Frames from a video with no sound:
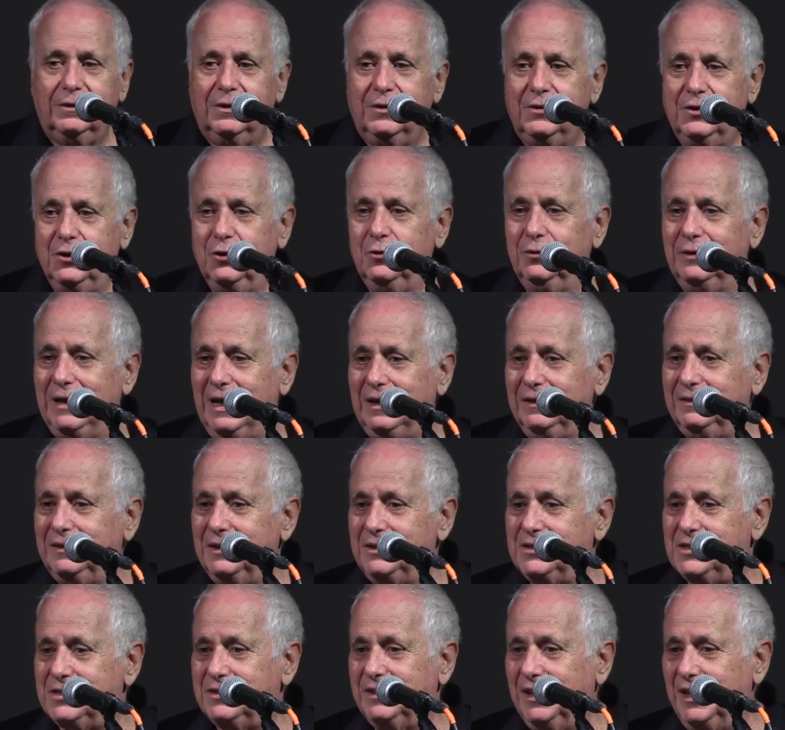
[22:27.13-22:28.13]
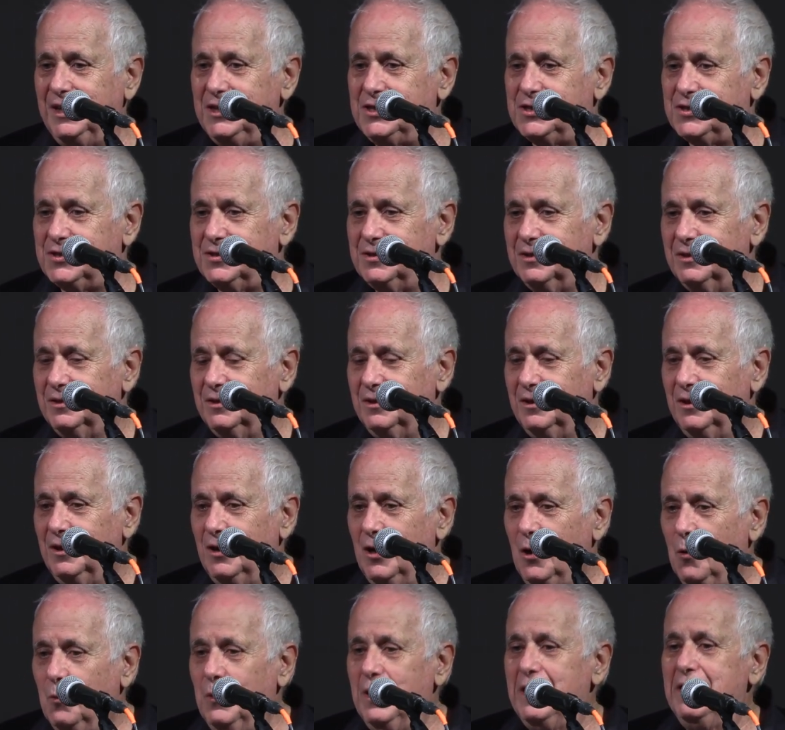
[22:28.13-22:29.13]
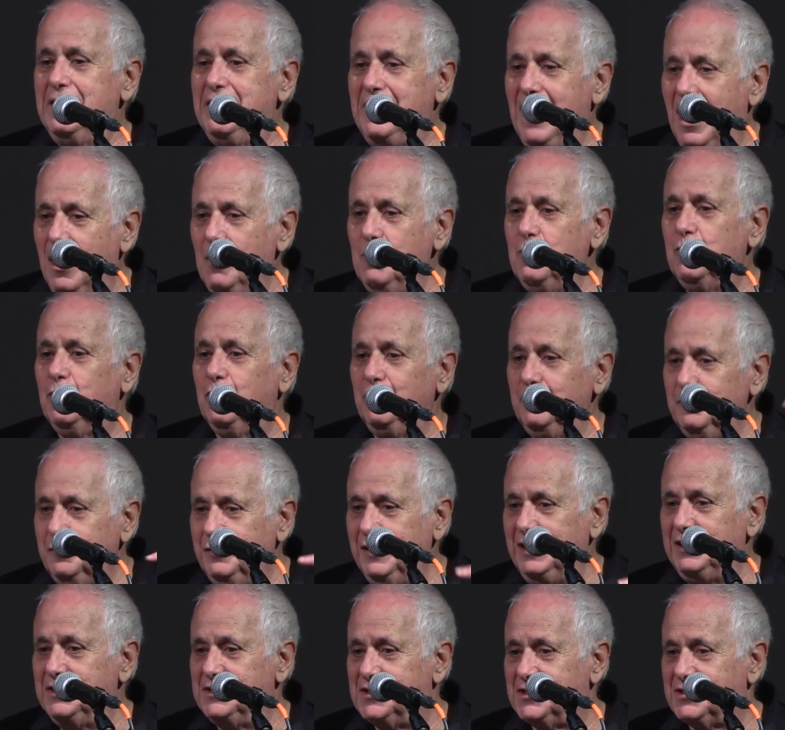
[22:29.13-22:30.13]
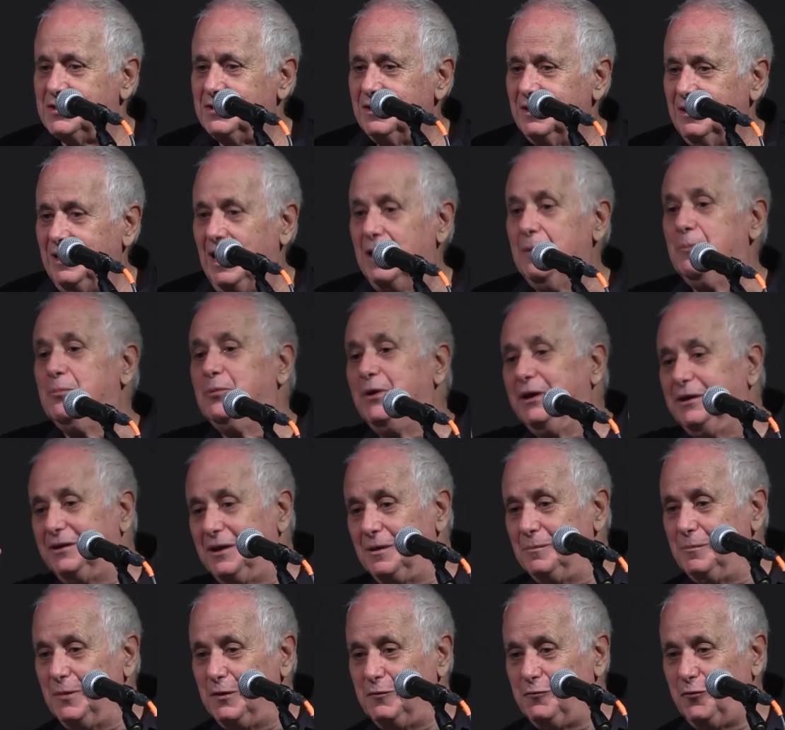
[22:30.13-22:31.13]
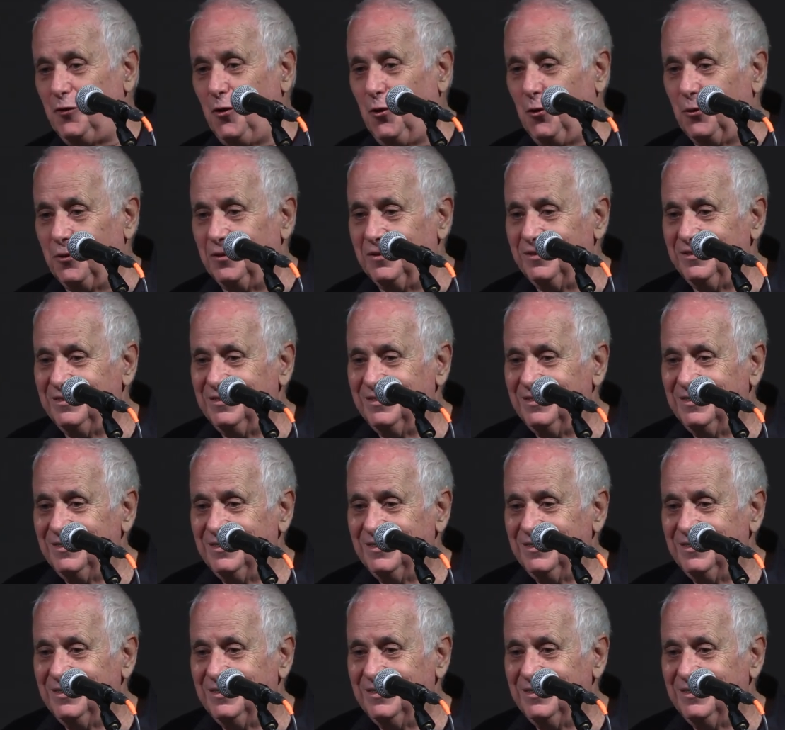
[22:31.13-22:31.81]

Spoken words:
the United States, were now convinced, like Britain before,